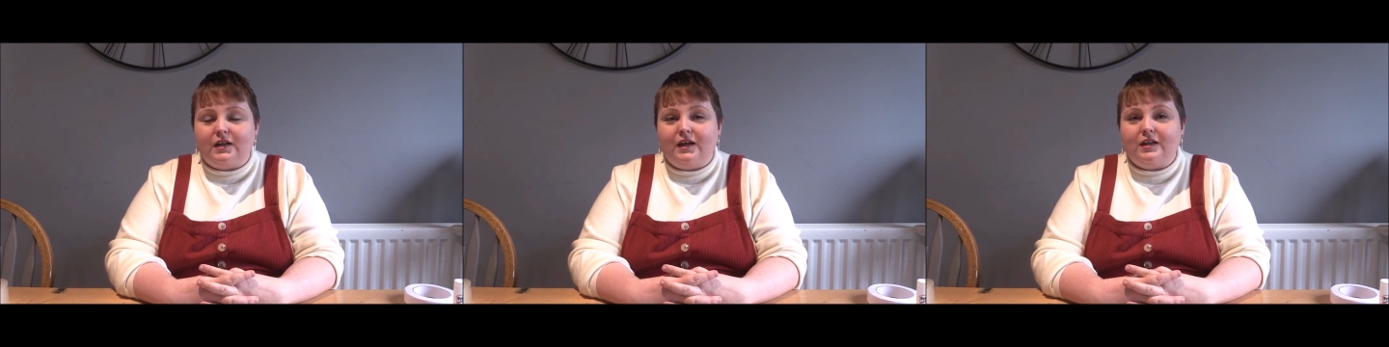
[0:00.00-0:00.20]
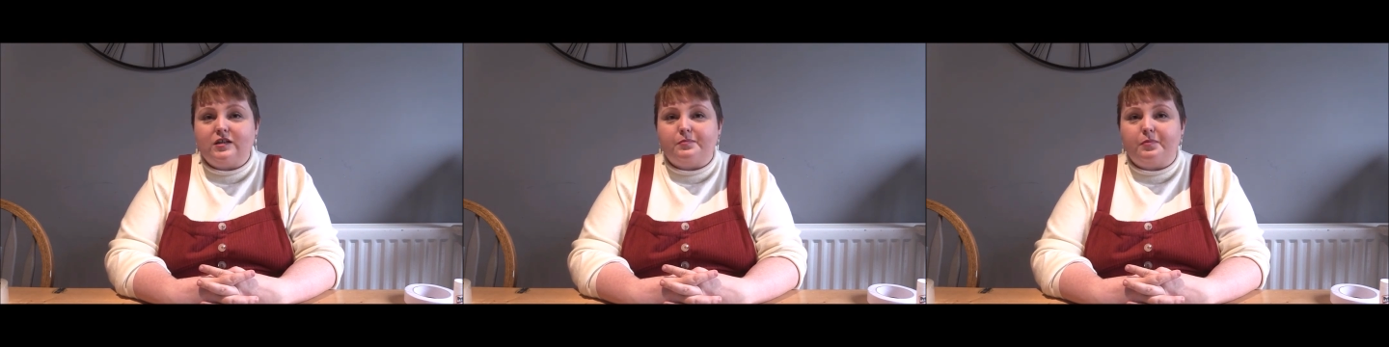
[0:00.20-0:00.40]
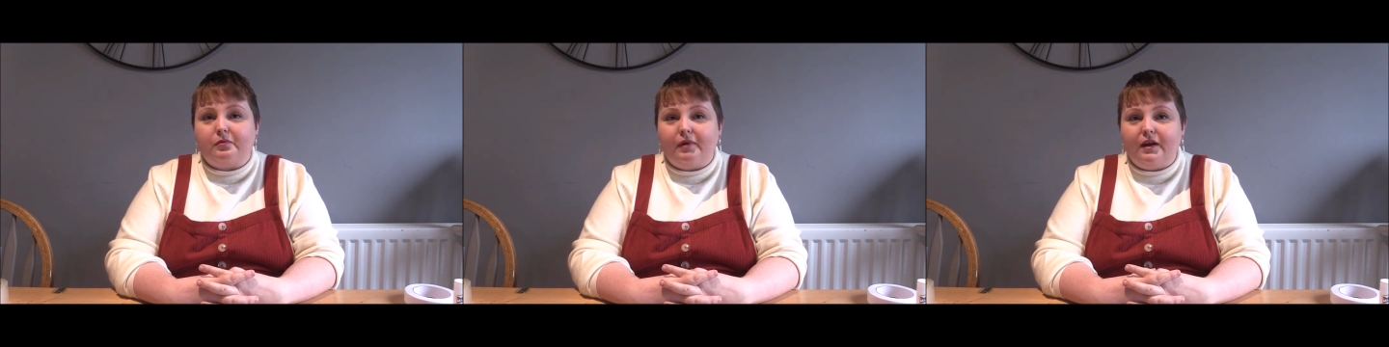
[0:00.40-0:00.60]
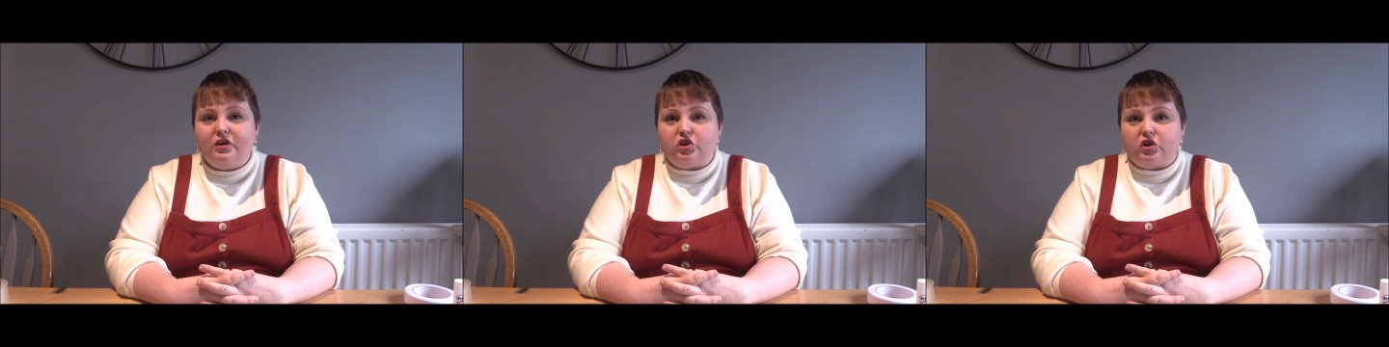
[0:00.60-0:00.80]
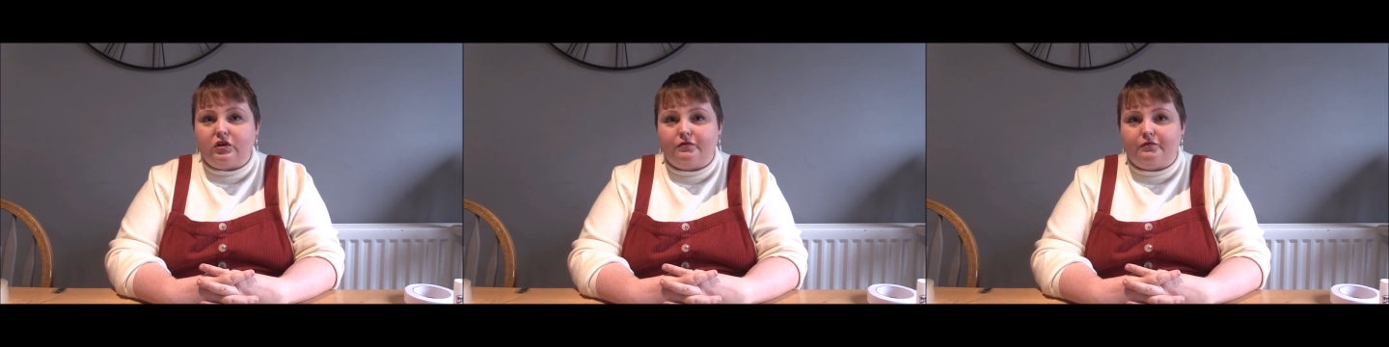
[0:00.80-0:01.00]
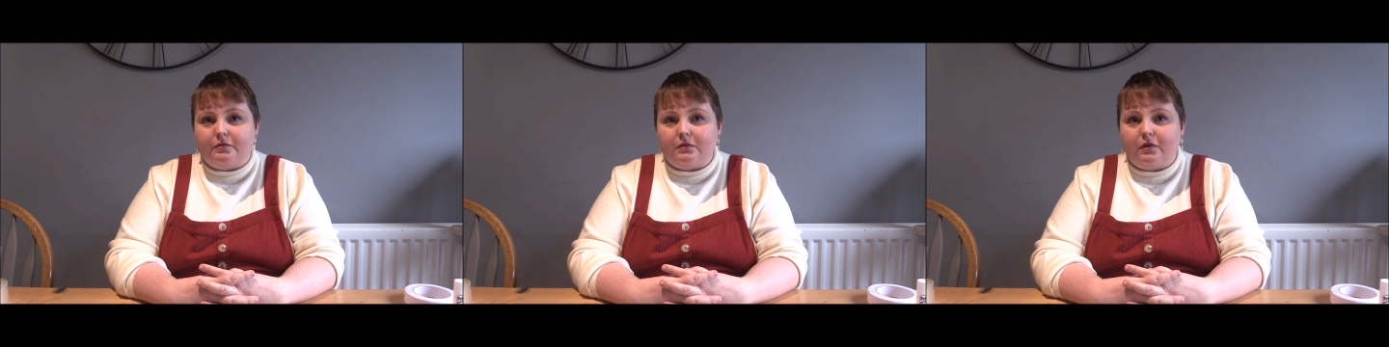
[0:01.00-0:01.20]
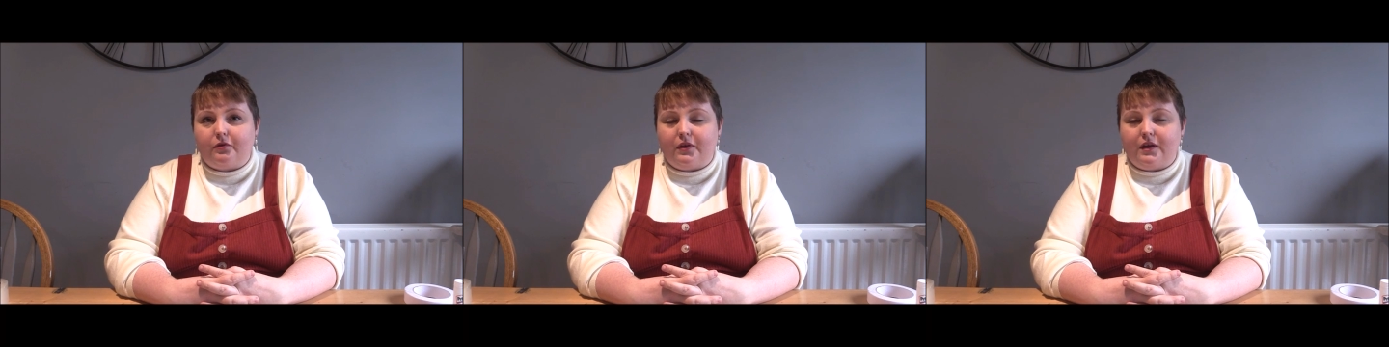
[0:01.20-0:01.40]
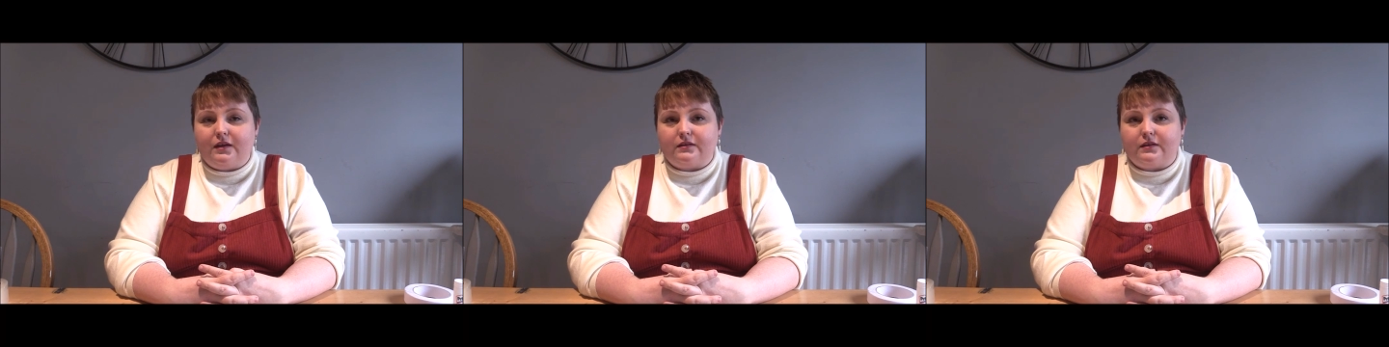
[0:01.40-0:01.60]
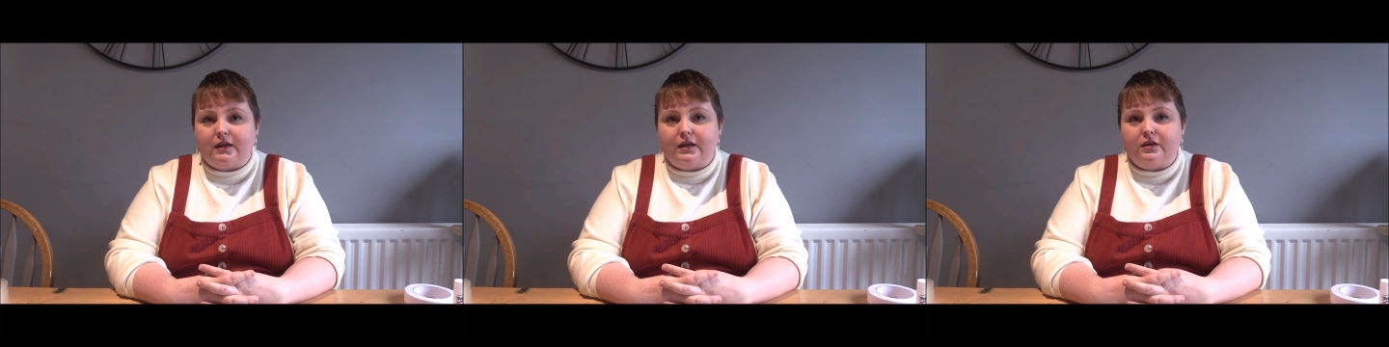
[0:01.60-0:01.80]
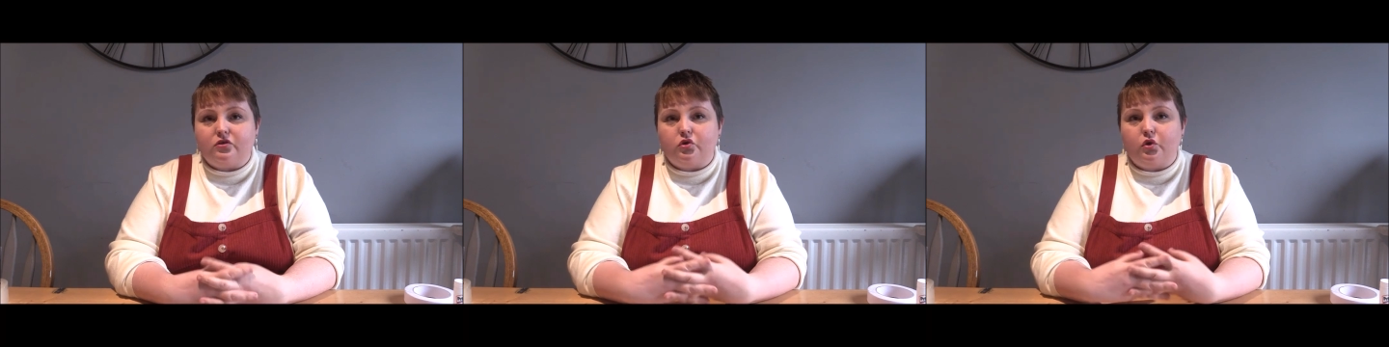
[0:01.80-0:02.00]
inspiration from the things that
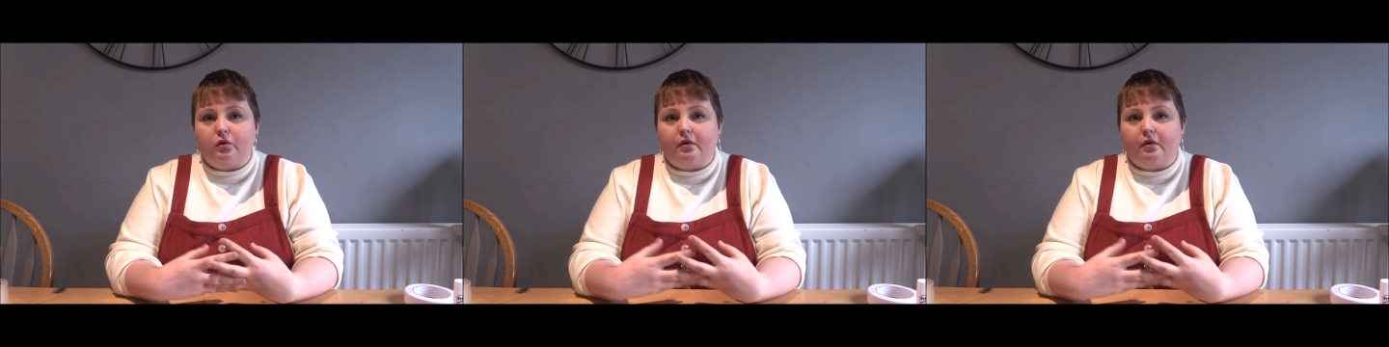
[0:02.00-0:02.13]
he saw